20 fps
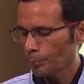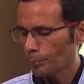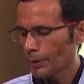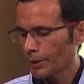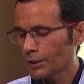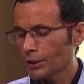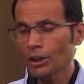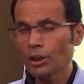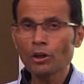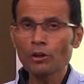
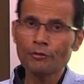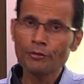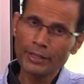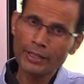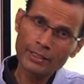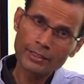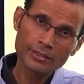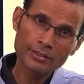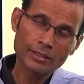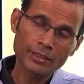of
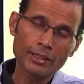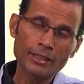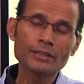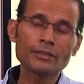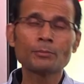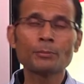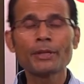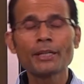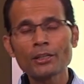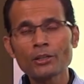his
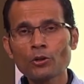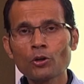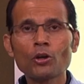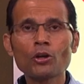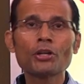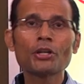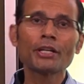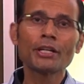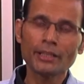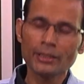is being
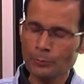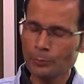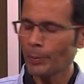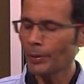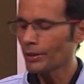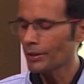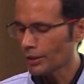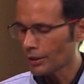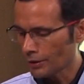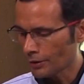called his
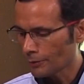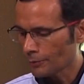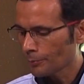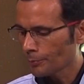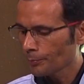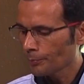bundle.